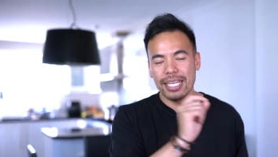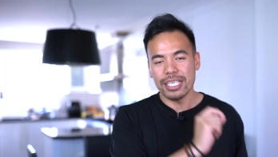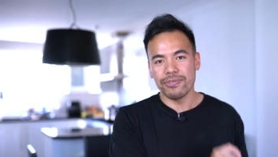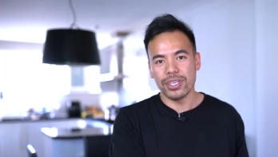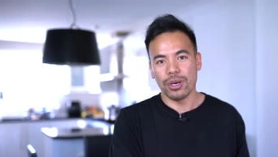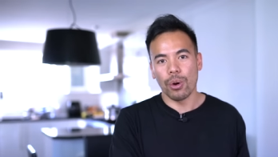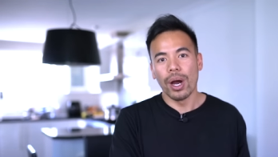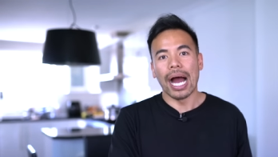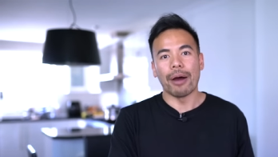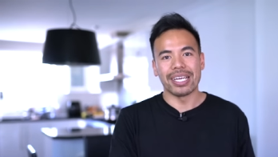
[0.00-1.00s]
in this
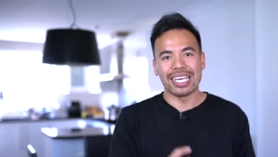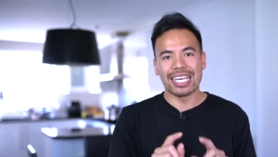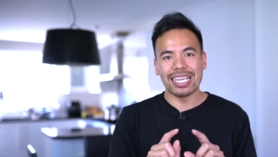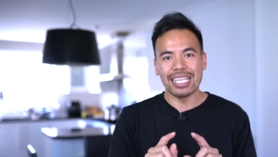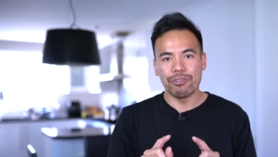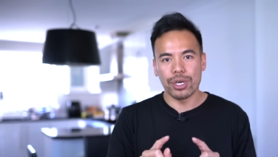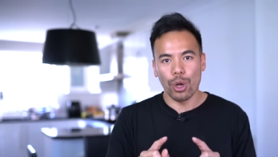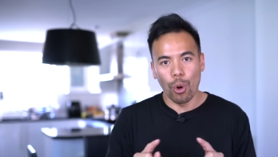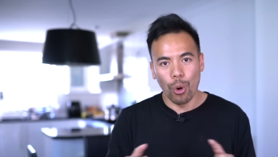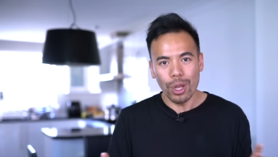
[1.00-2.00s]
video, I wanna clear
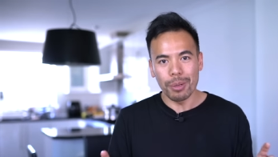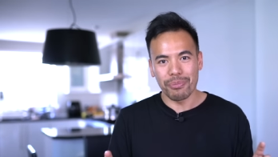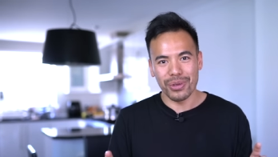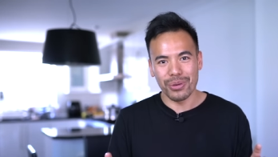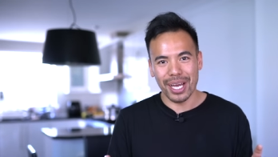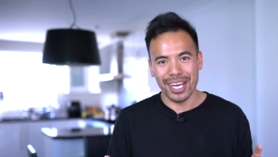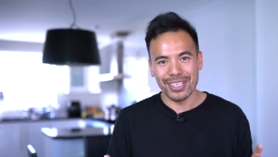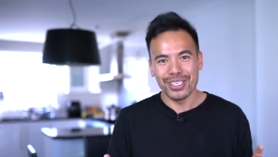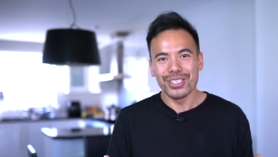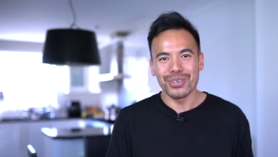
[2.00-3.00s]
it all up for you guys